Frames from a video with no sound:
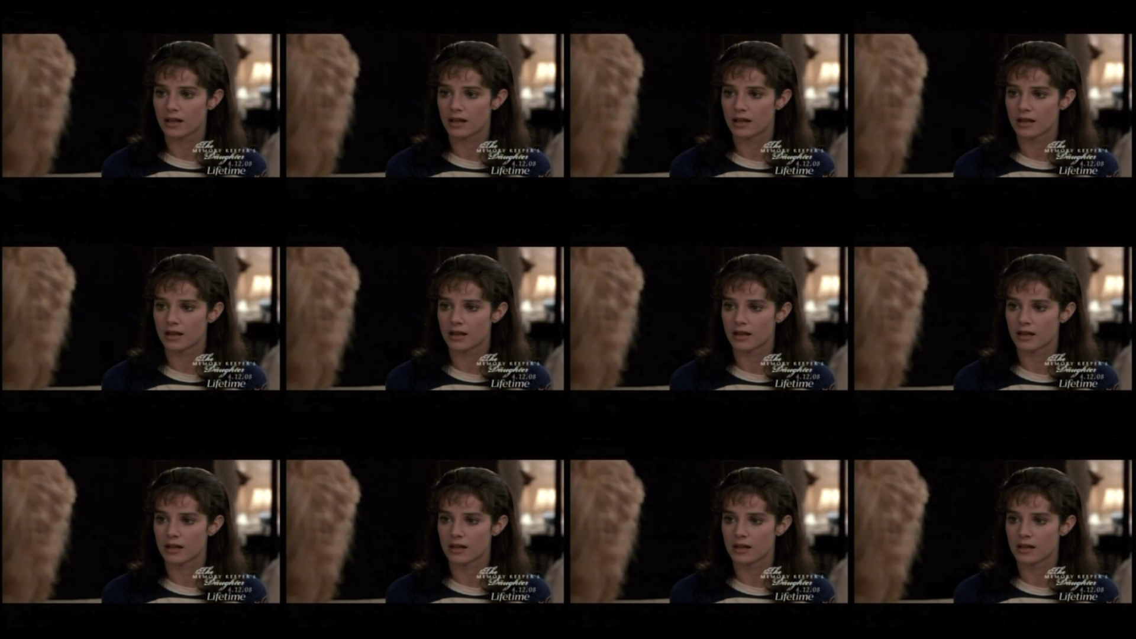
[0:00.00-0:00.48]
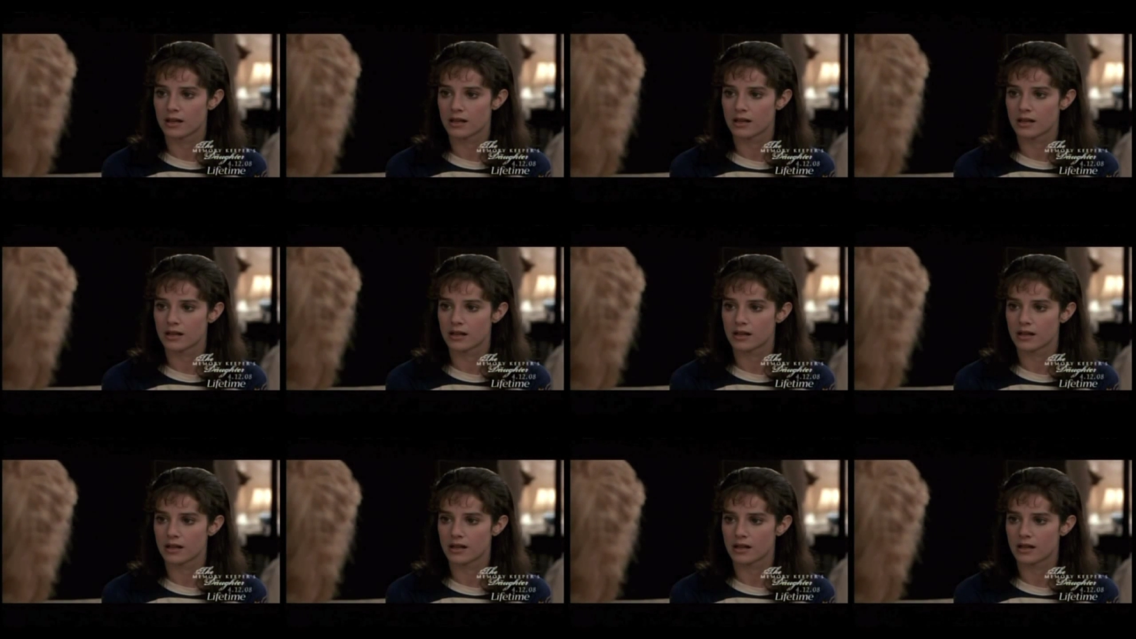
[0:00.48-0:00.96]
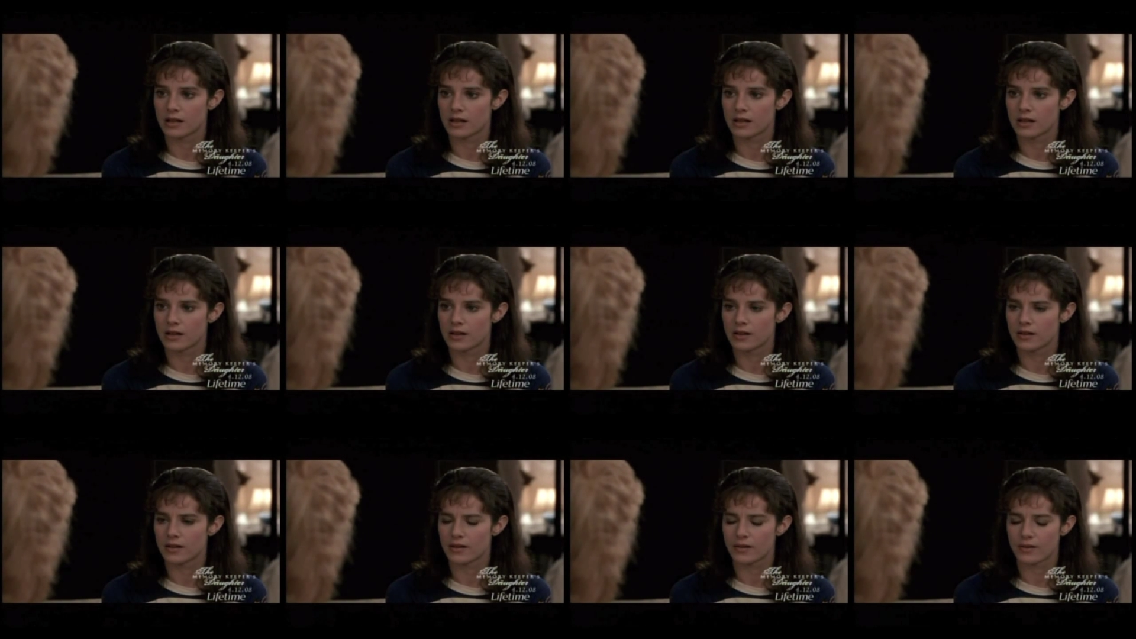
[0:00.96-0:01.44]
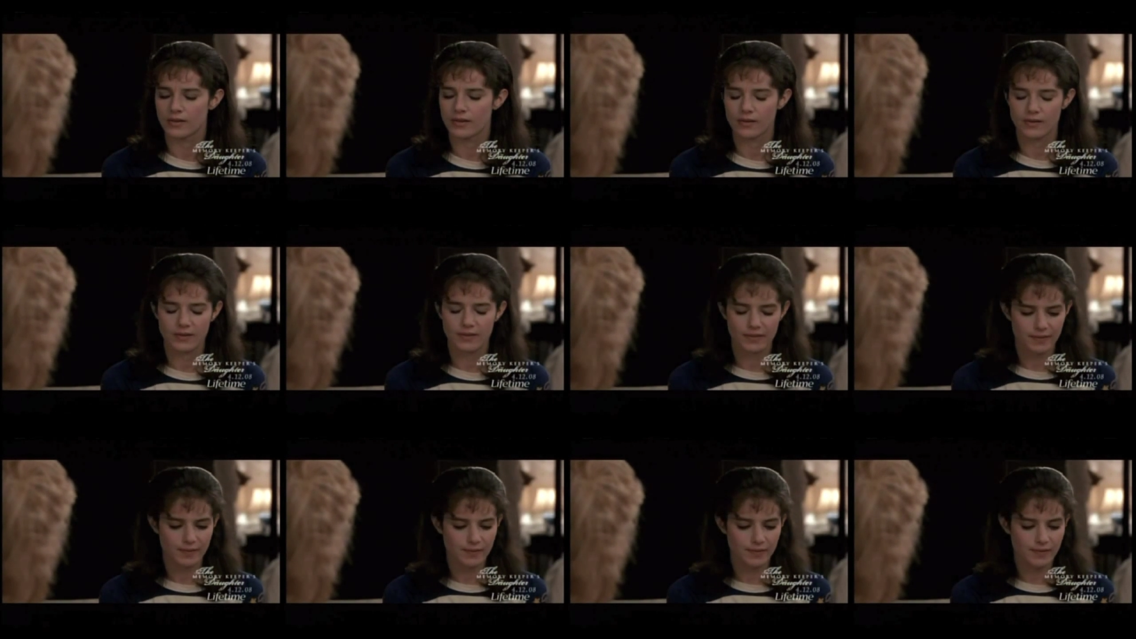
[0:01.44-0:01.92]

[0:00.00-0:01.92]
Nobody speaks.